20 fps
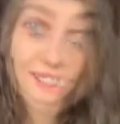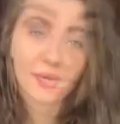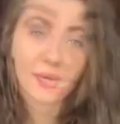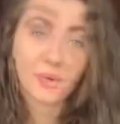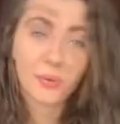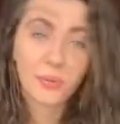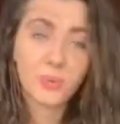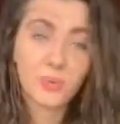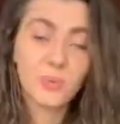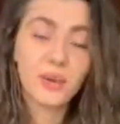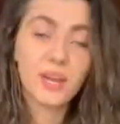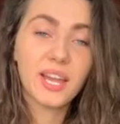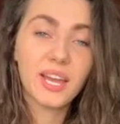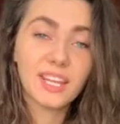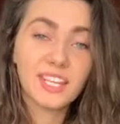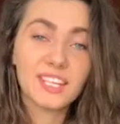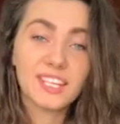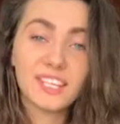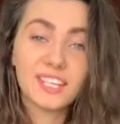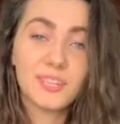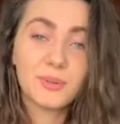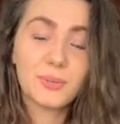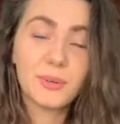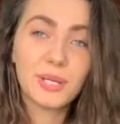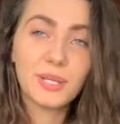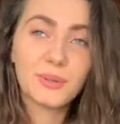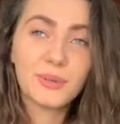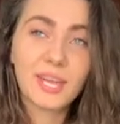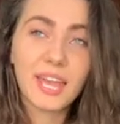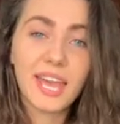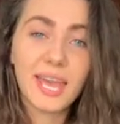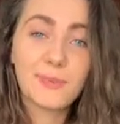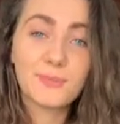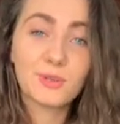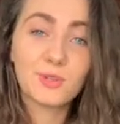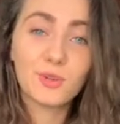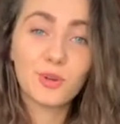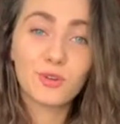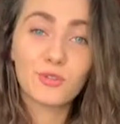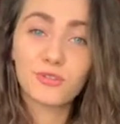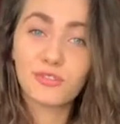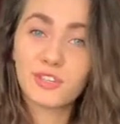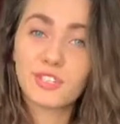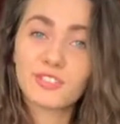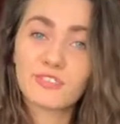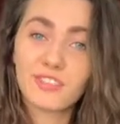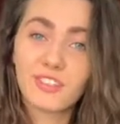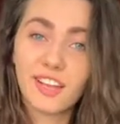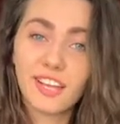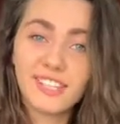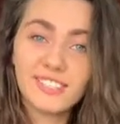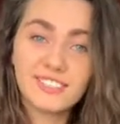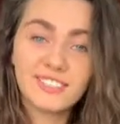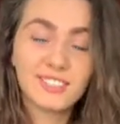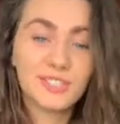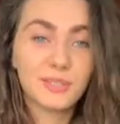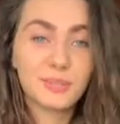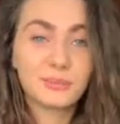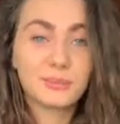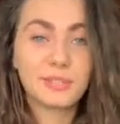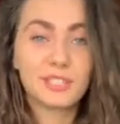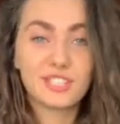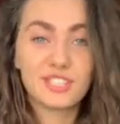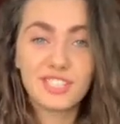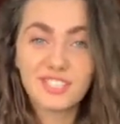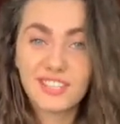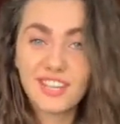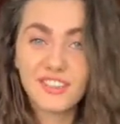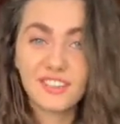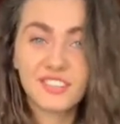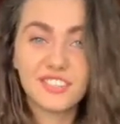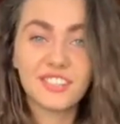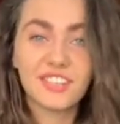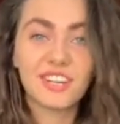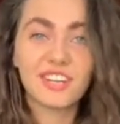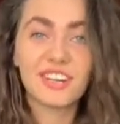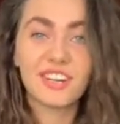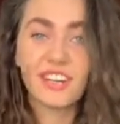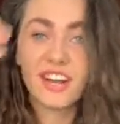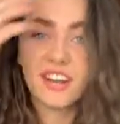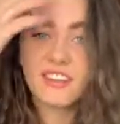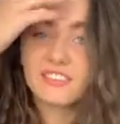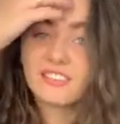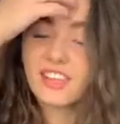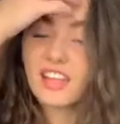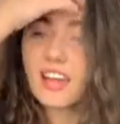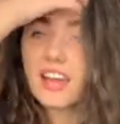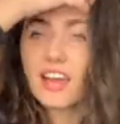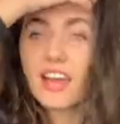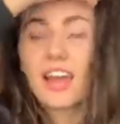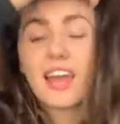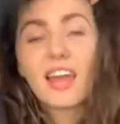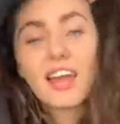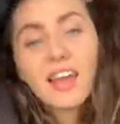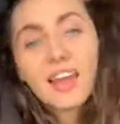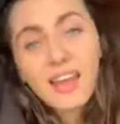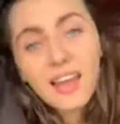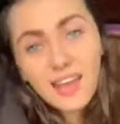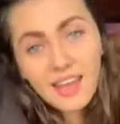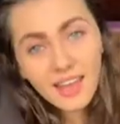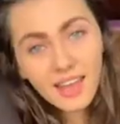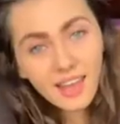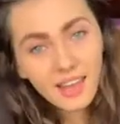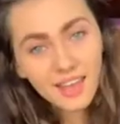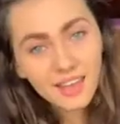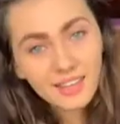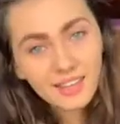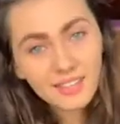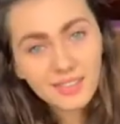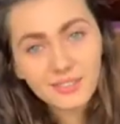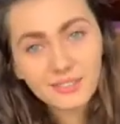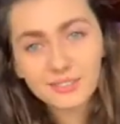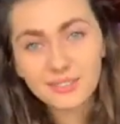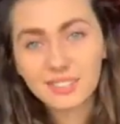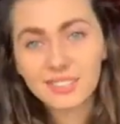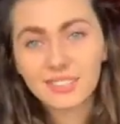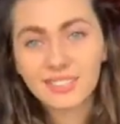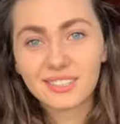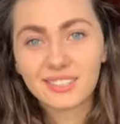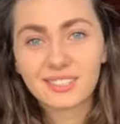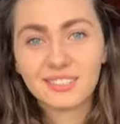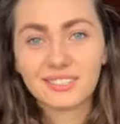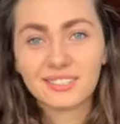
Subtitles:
Also, when you came to your first flight, you will just enter the aircraft and you will